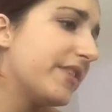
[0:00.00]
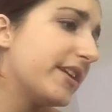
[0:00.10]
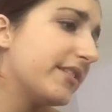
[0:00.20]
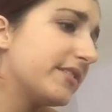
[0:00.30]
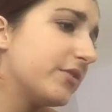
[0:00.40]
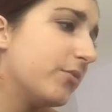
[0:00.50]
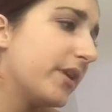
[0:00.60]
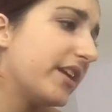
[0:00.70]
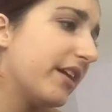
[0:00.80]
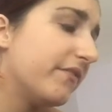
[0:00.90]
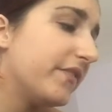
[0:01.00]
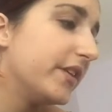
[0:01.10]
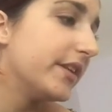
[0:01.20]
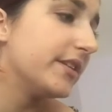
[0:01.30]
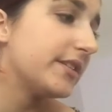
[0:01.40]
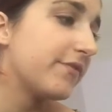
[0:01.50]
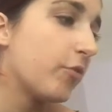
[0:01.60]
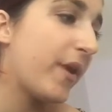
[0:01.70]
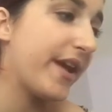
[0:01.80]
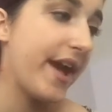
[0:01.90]
that I still might have feelings for
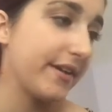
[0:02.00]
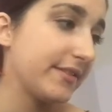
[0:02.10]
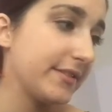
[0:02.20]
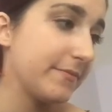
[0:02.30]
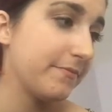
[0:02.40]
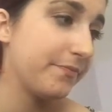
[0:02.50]
my ex?